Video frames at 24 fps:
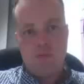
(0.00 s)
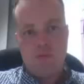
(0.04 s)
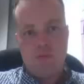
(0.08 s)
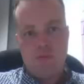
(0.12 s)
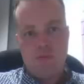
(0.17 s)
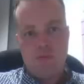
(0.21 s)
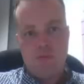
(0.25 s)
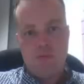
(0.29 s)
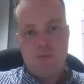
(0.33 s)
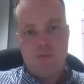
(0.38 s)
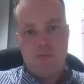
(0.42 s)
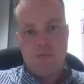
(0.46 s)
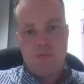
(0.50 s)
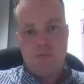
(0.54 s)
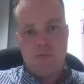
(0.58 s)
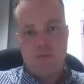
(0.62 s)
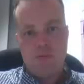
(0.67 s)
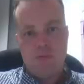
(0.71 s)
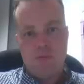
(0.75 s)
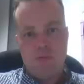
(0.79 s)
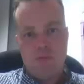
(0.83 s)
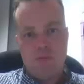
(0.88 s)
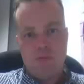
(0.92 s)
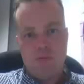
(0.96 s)

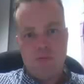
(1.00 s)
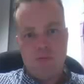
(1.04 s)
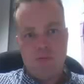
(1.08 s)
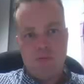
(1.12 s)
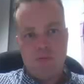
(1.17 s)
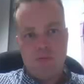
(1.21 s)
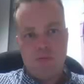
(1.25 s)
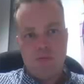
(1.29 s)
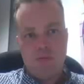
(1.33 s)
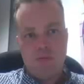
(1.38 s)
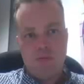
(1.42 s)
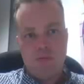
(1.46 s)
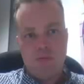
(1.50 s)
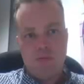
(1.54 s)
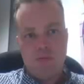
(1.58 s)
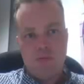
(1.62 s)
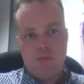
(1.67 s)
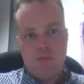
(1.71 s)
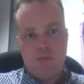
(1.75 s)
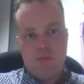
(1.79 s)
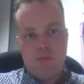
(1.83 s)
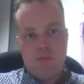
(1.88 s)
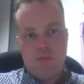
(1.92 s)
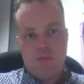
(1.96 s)

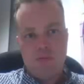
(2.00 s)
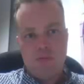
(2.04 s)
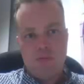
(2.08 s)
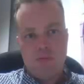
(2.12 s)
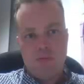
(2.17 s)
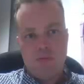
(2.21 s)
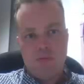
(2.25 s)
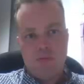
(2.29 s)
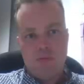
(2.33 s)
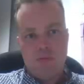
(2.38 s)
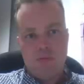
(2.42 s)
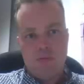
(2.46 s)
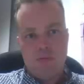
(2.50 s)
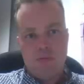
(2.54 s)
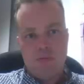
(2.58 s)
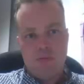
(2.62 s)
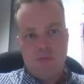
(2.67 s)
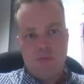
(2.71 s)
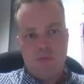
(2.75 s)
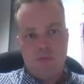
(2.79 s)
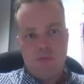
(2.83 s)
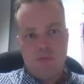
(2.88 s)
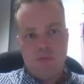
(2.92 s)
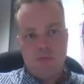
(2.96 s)

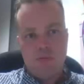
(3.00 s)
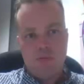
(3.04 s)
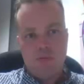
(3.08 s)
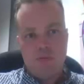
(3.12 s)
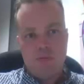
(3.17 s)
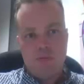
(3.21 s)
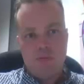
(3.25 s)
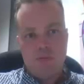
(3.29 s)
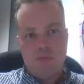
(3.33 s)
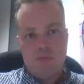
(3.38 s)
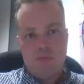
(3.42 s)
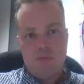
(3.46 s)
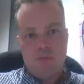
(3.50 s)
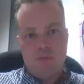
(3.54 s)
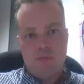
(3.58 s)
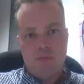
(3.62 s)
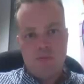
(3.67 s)
(silence)